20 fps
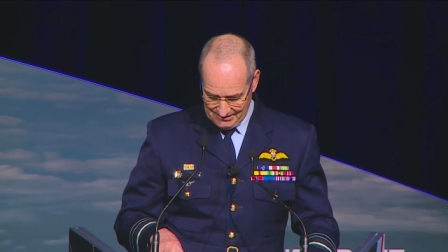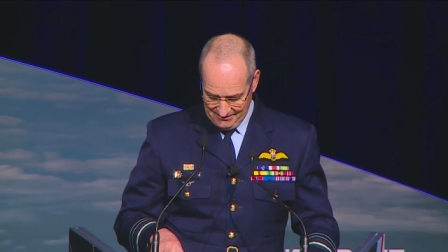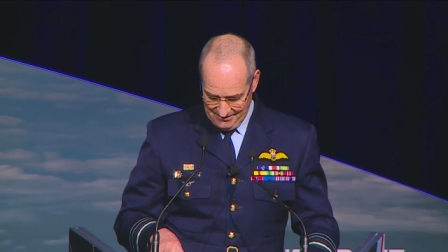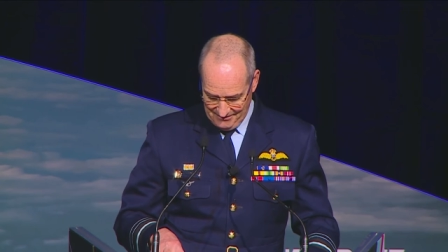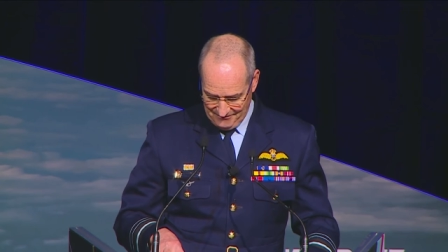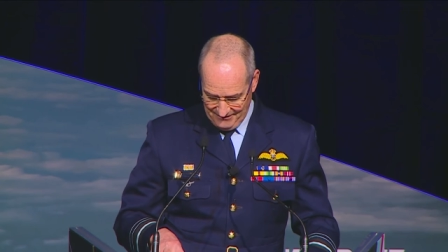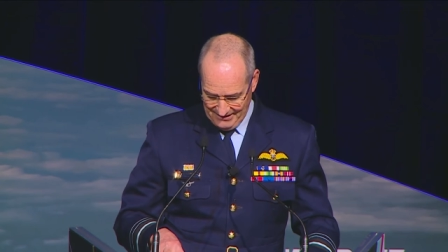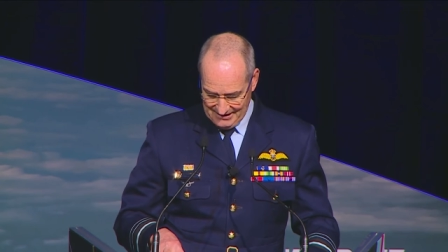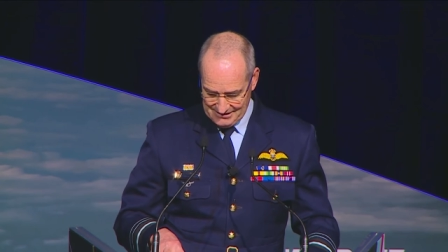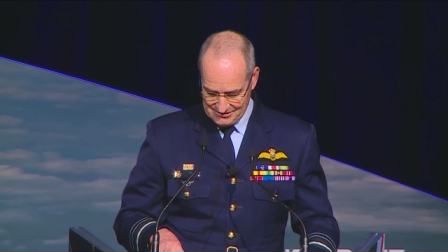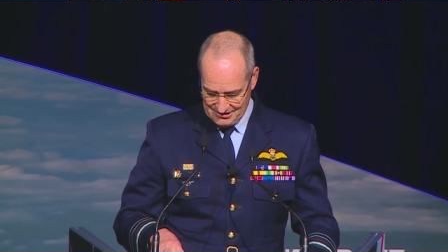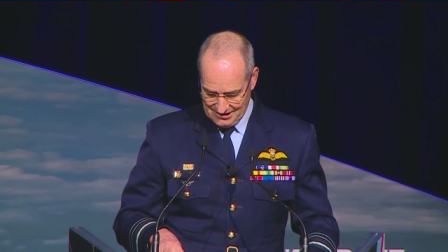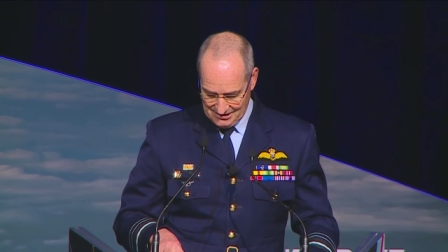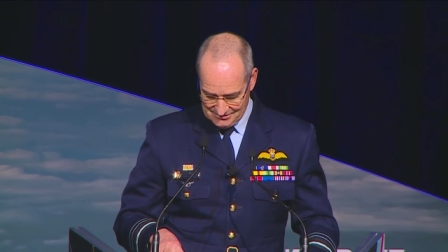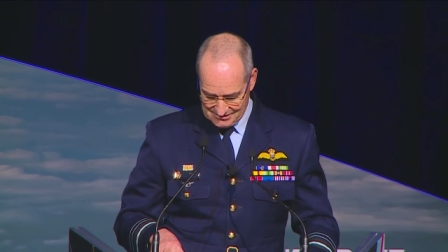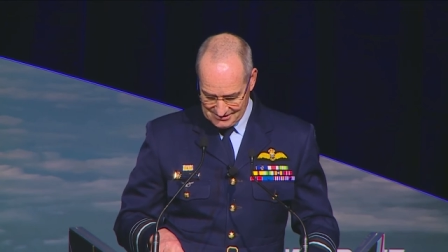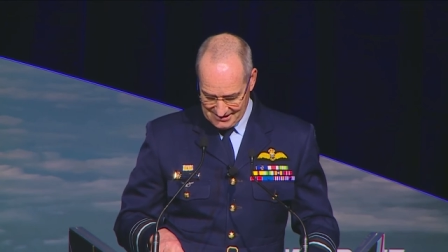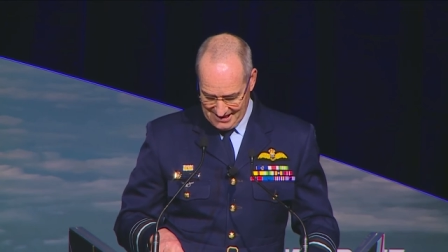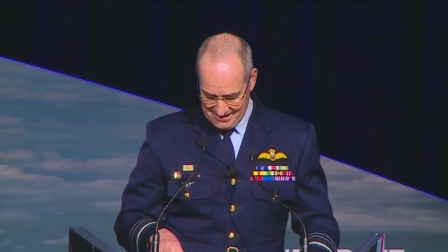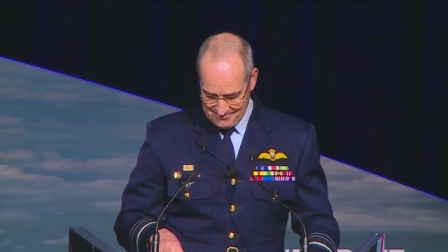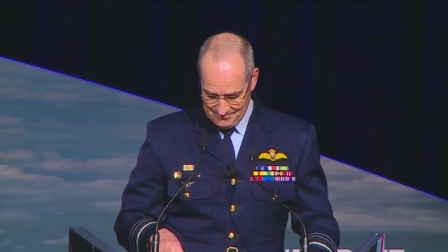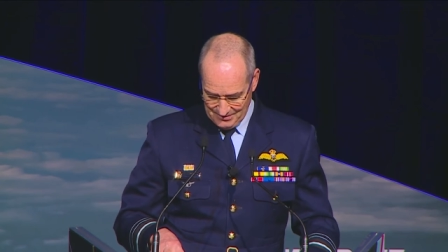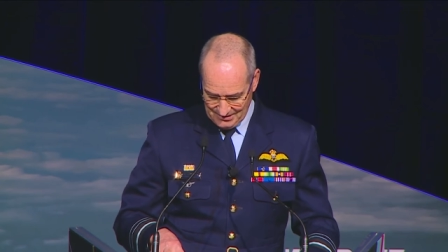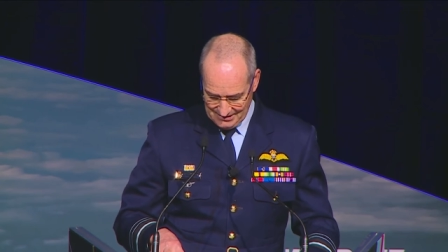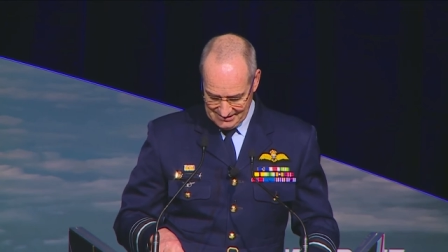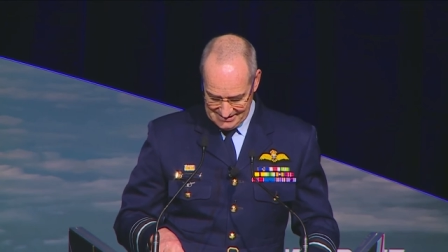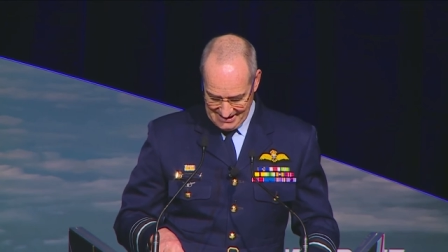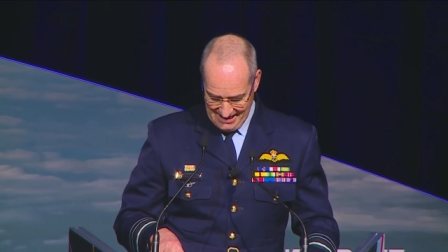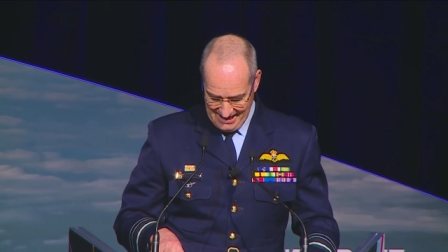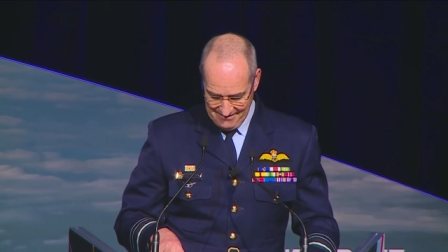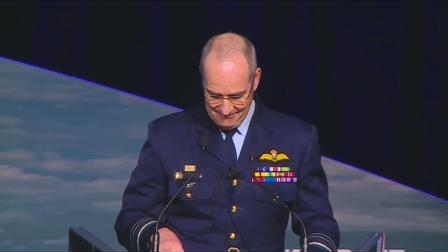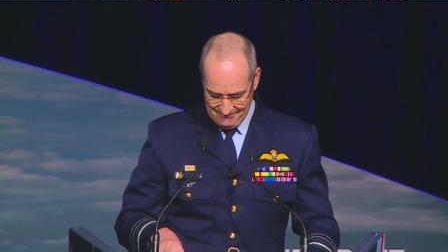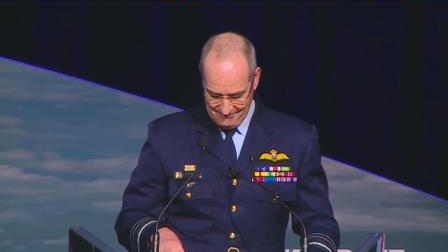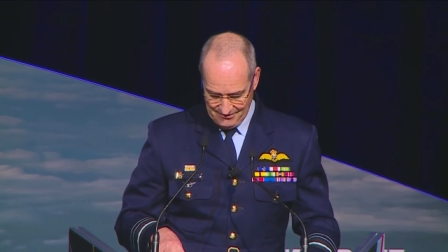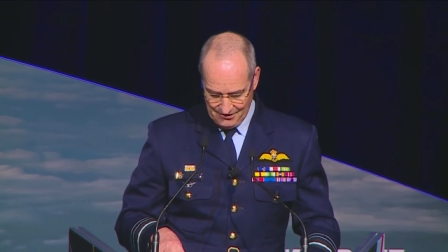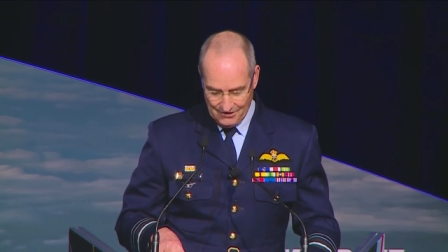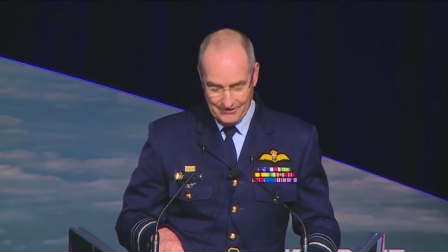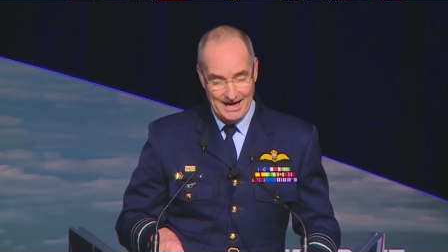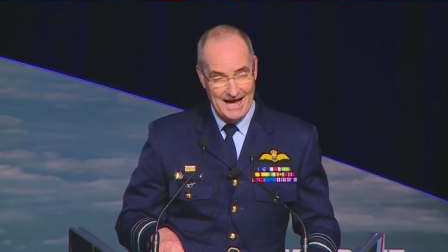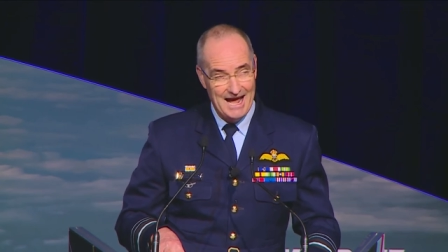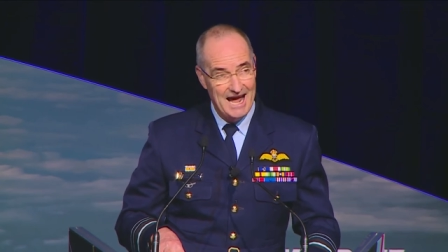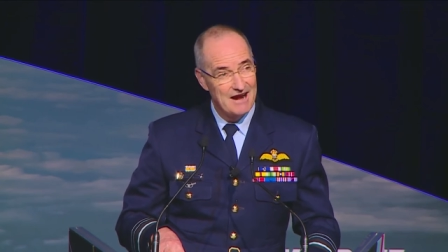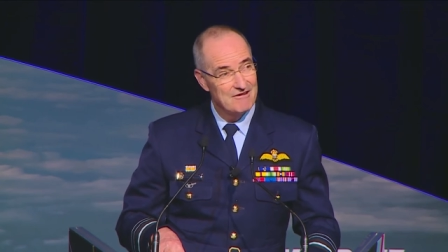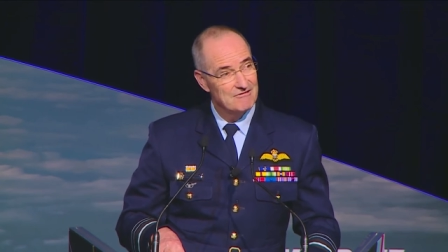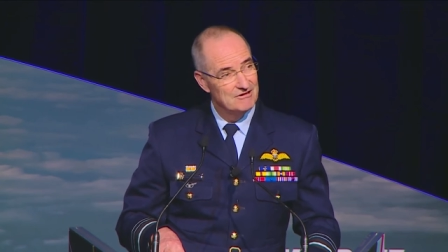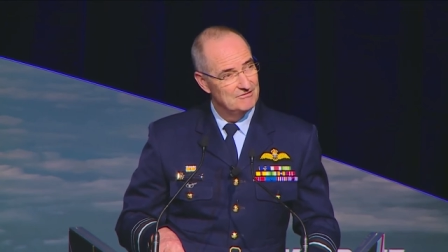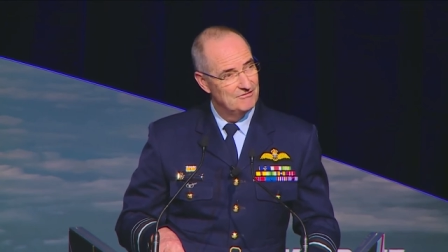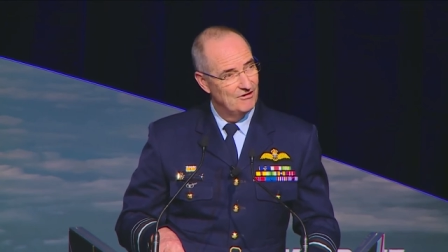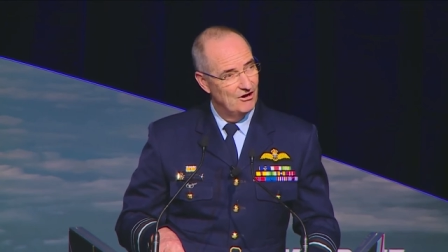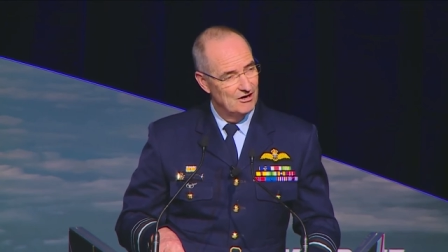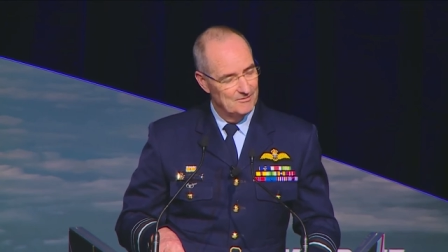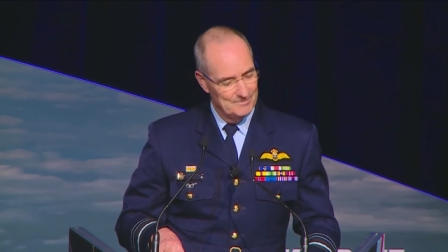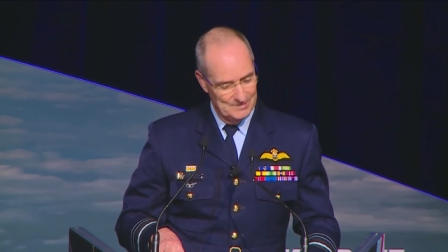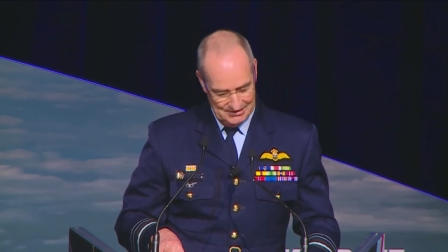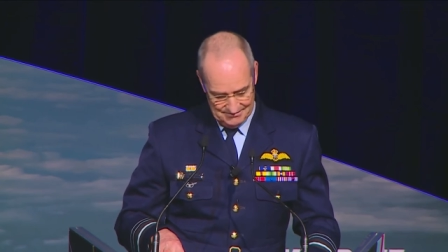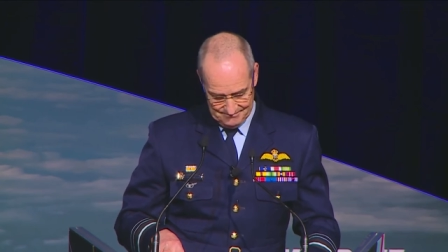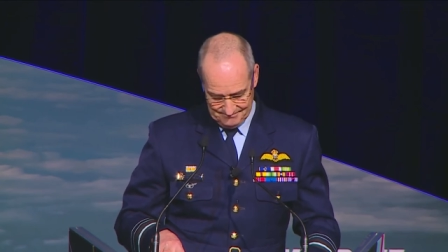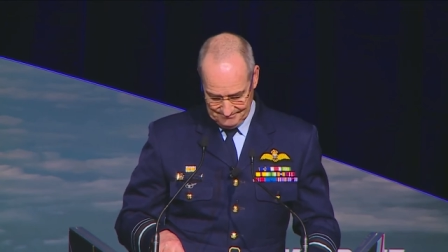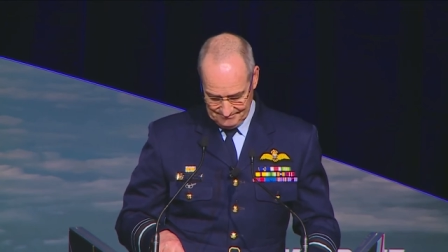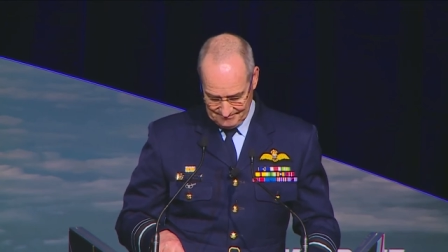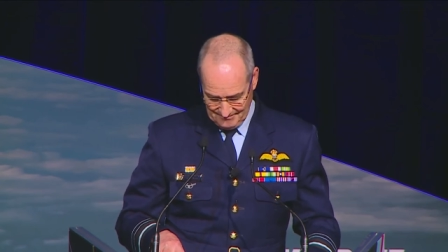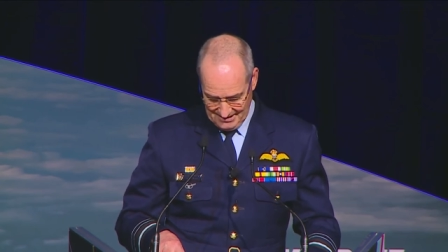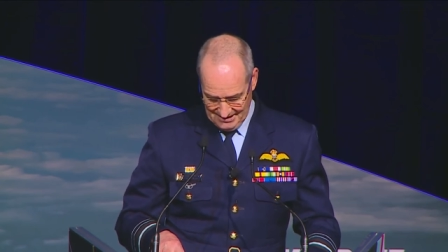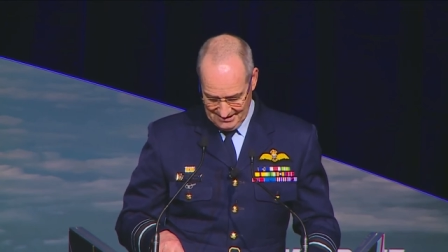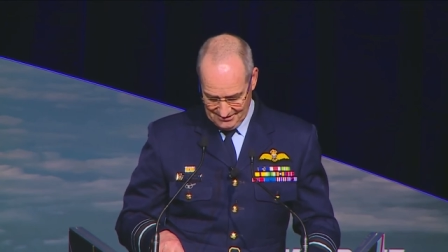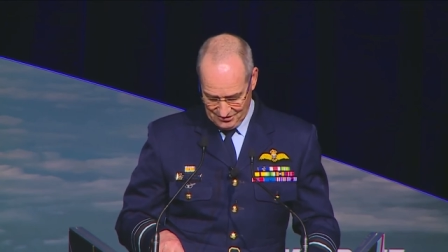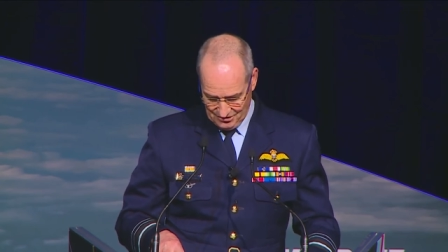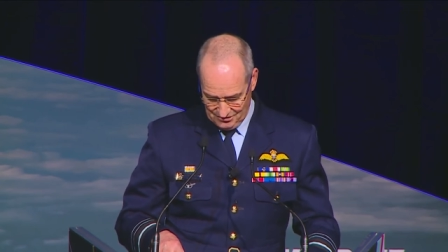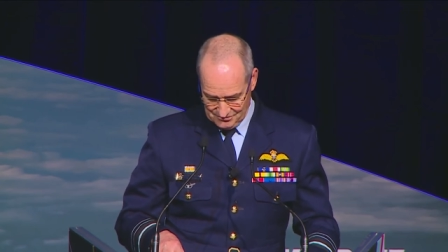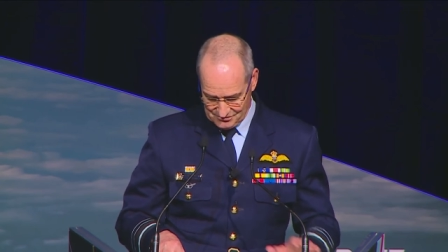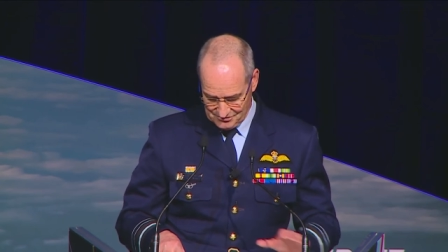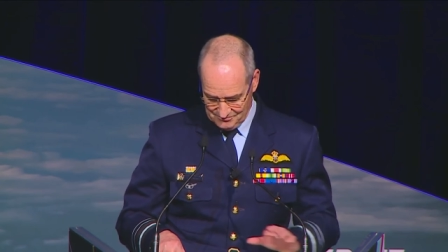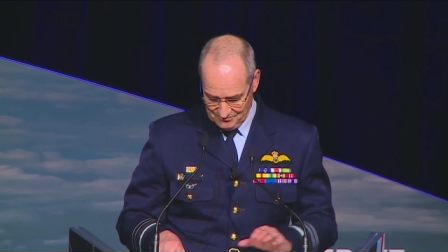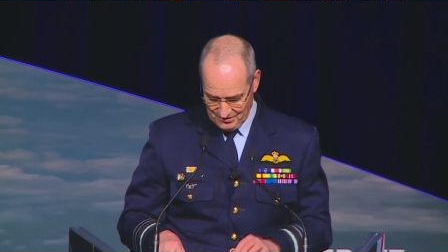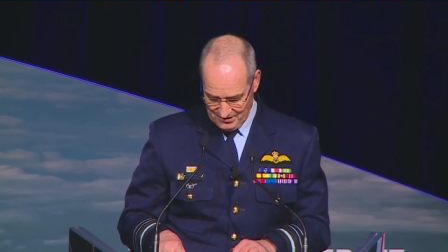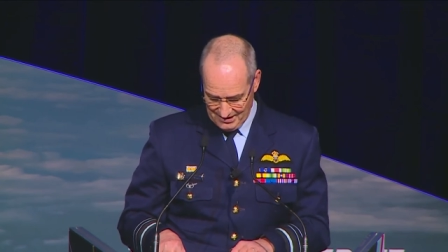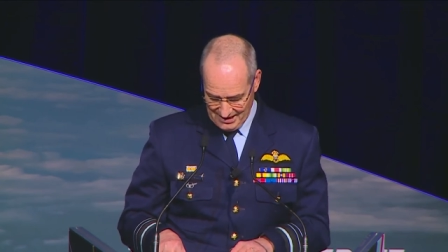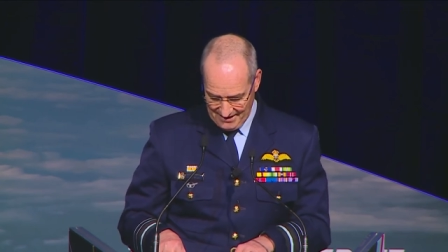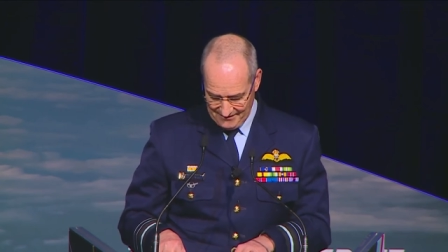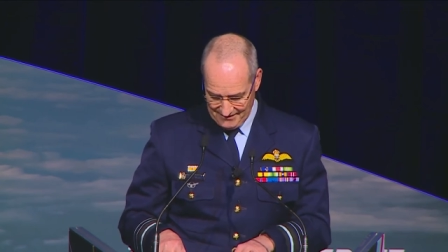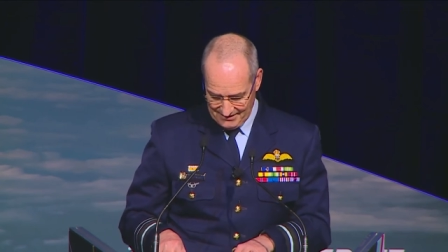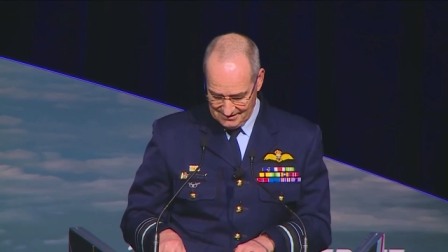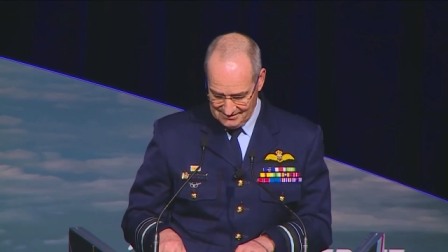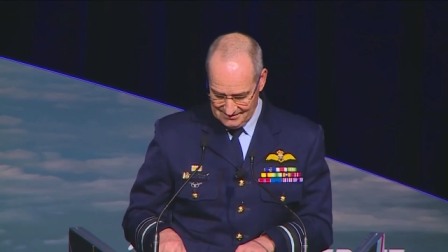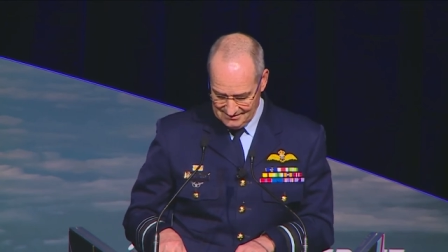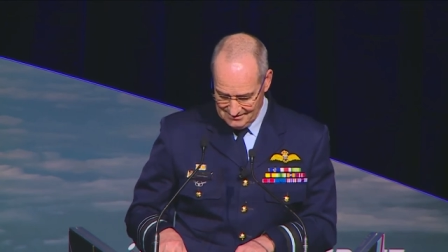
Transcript: the effects those capabilities have on our environment, in concert with other